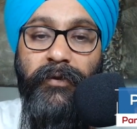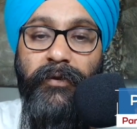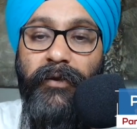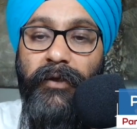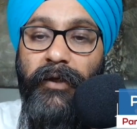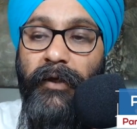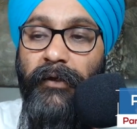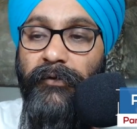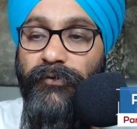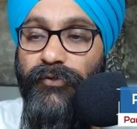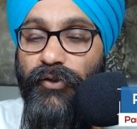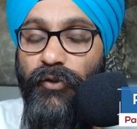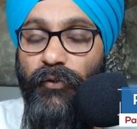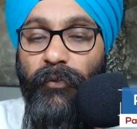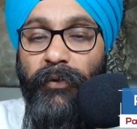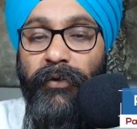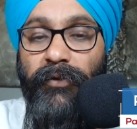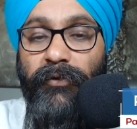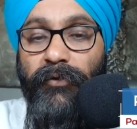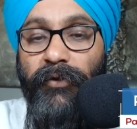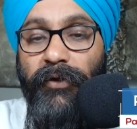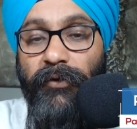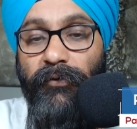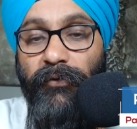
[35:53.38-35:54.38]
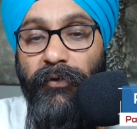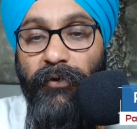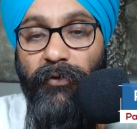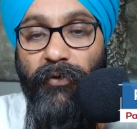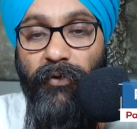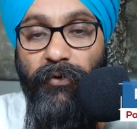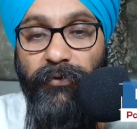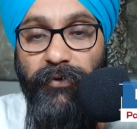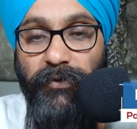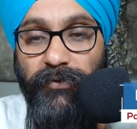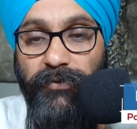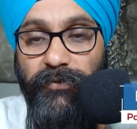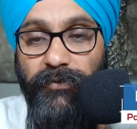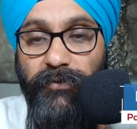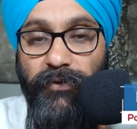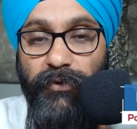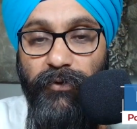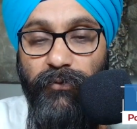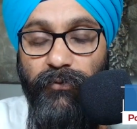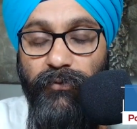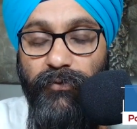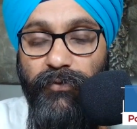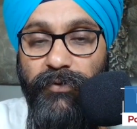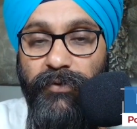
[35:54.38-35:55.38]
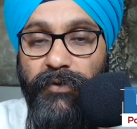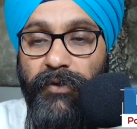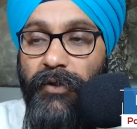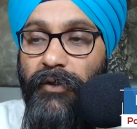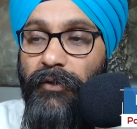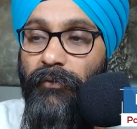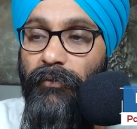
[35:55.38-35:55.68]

And so when they're hearing all these news,